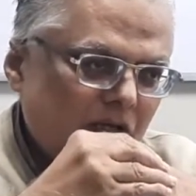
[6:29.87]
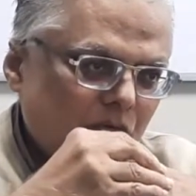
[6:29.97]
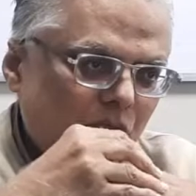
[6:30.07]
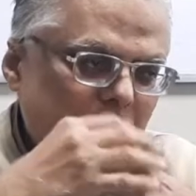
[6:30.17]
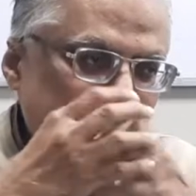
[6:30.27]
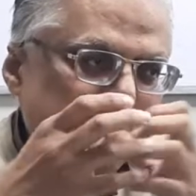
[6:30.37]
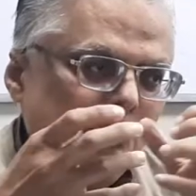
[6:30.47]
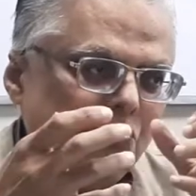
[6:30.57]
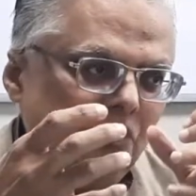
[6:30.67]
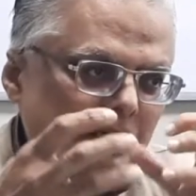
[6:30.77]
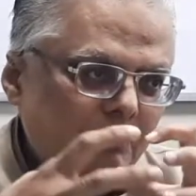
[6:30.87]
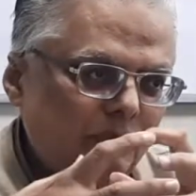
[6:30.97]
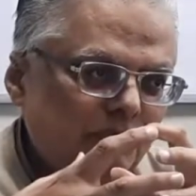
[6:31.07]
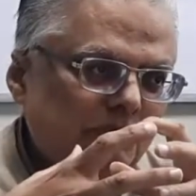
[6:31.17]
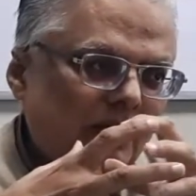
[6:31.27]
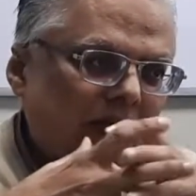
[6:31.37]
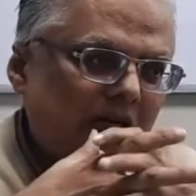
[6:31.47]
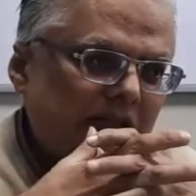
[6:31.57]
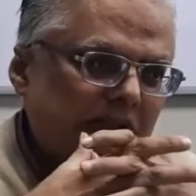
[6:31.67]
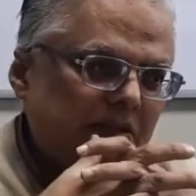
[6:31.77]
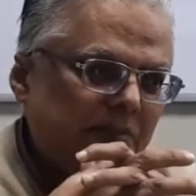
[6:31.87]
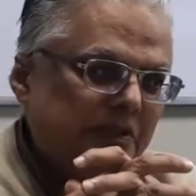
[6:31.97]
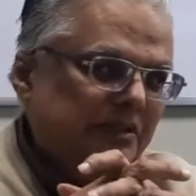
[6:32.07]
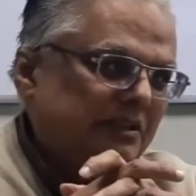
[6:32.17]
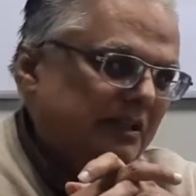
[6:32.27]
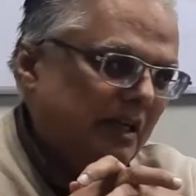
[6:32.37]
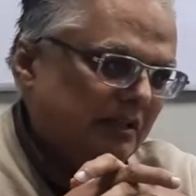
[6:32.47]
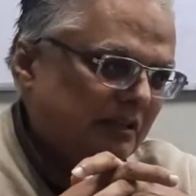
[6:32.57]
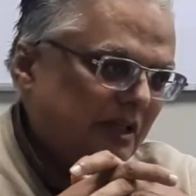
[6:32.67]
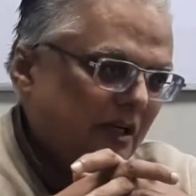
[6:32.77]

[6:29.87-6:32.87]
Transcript: What is bourgeois? Bourgeois class is the business class